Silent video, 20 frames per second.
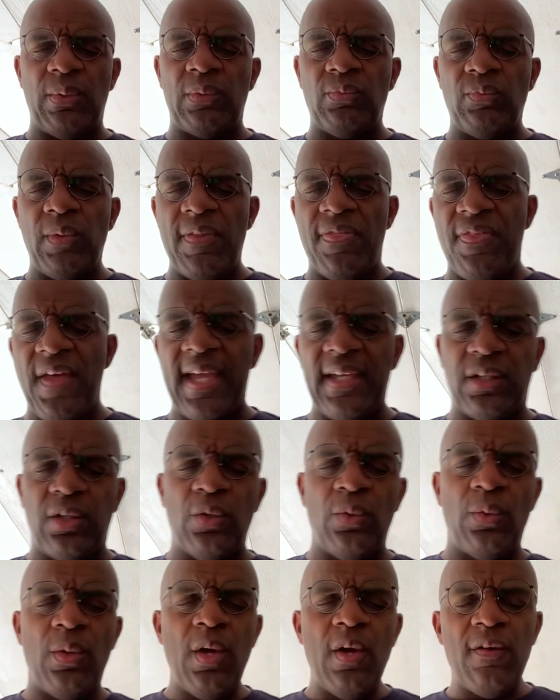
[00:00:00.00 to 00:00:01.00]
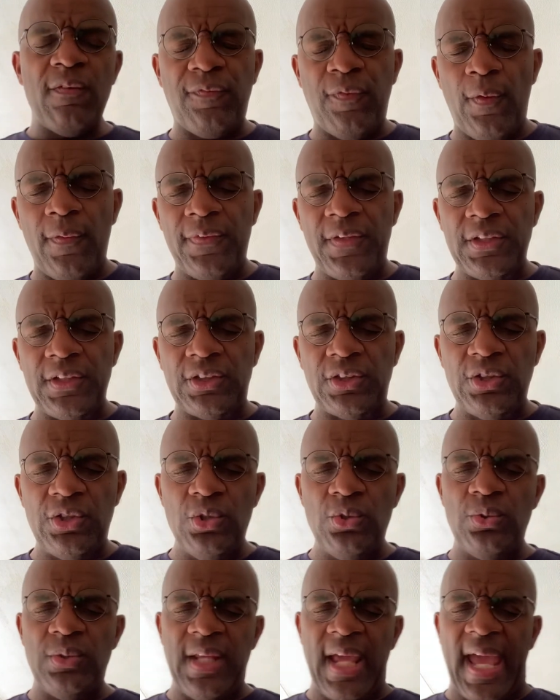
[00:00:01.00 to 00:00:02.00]
and we thank you for this
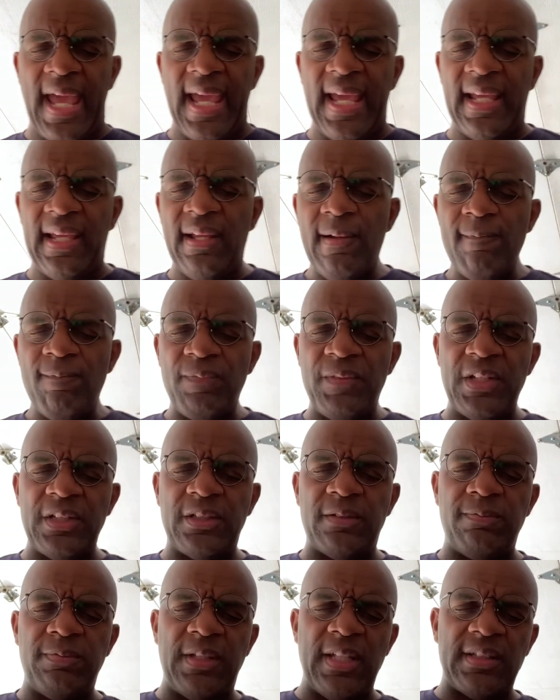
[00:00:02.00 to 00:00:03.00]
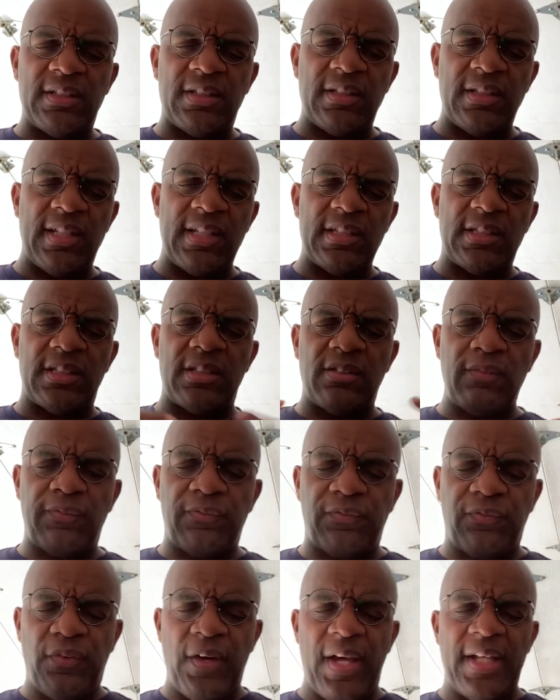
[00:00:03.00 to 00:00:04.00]
new day, this this this
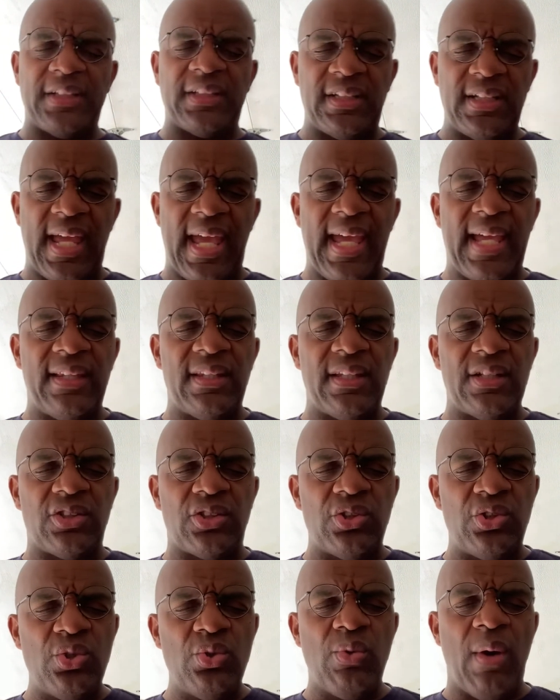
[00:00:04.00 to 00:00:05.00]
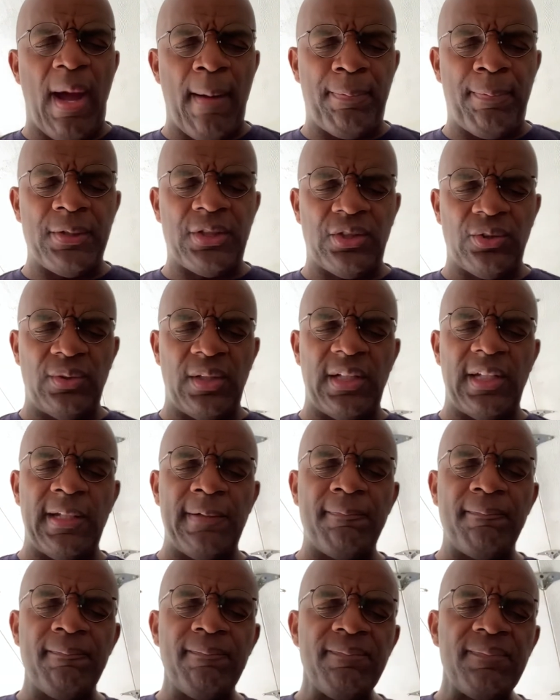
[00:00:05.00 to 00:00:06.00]
fresh day, this new
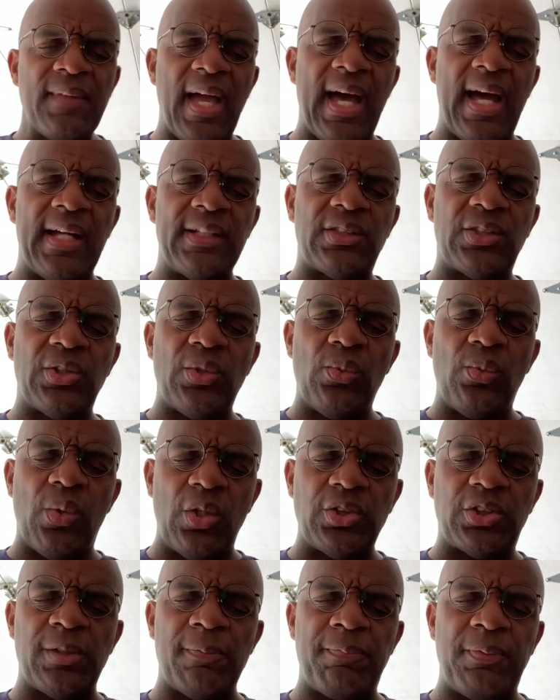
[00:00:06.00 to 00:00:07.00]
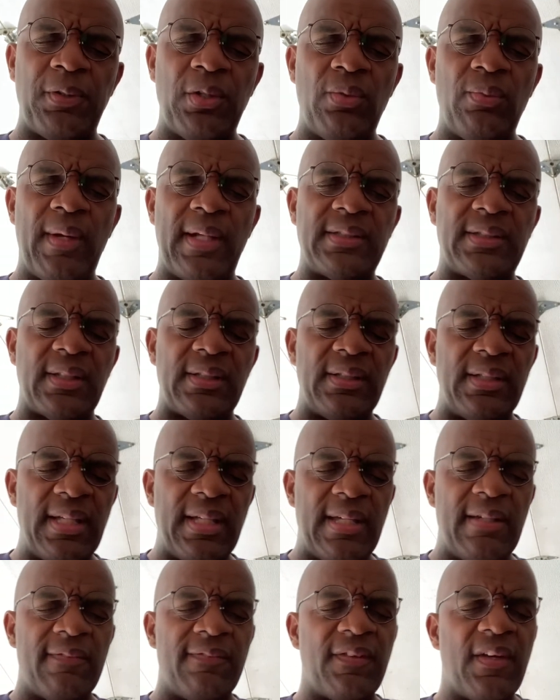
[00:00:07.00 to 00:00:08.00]
opportunity uh, to worship you and to
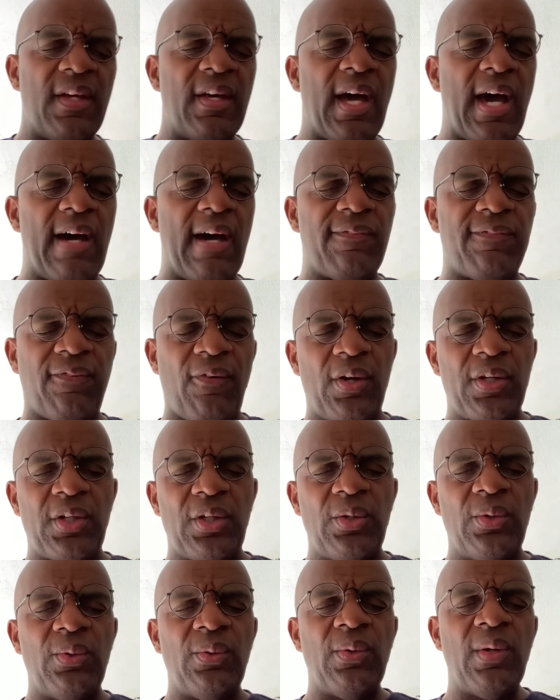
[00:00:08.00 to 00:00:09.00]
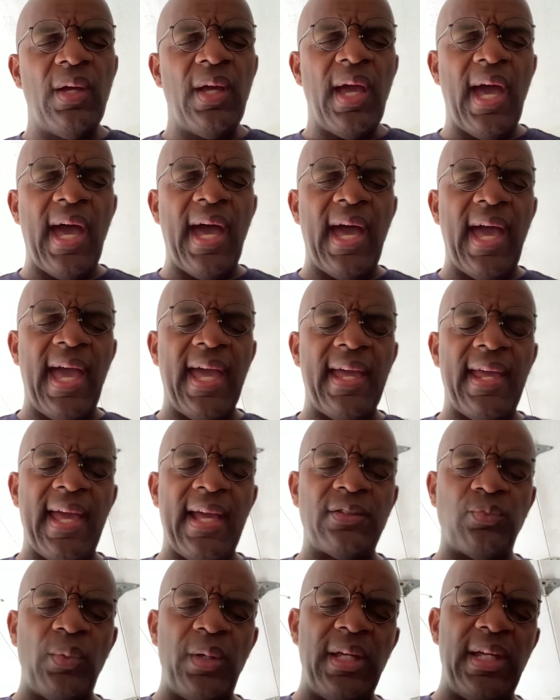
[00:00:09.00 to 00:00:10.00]
live uh, for you. Uh,
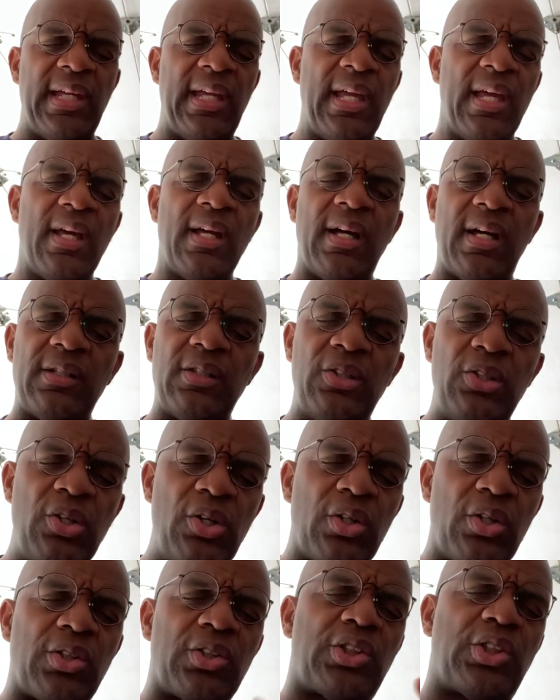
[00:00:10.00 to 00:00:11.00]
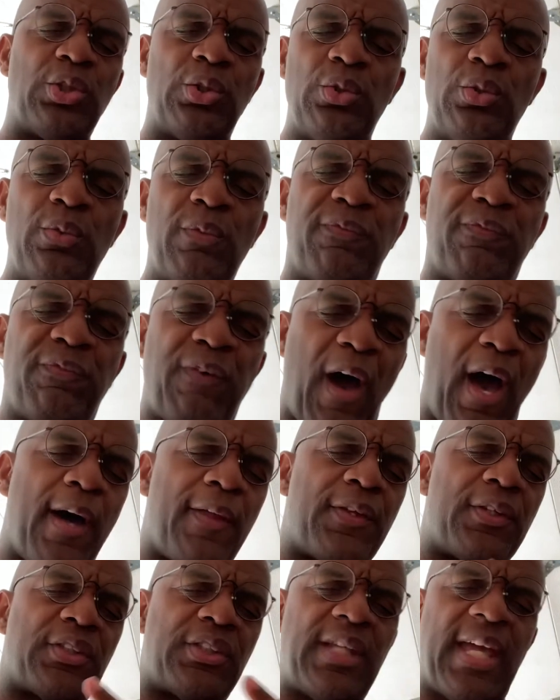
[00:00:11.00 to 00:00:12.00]
as we uh, look to
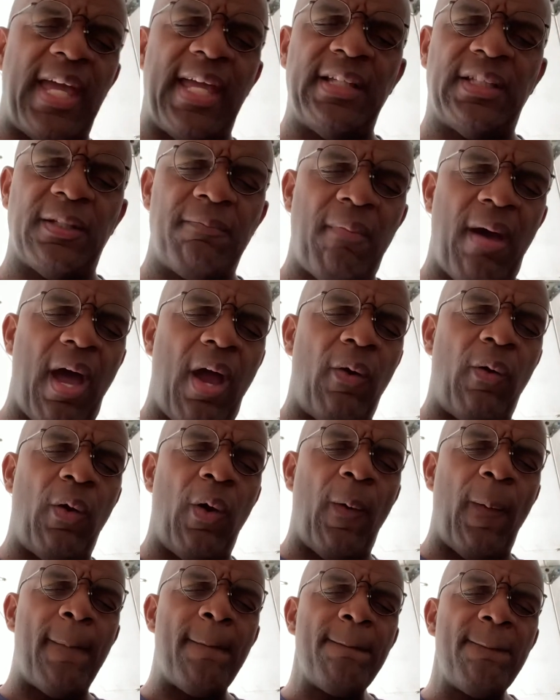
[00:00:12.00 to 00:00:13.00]
Father's Day tomorrow,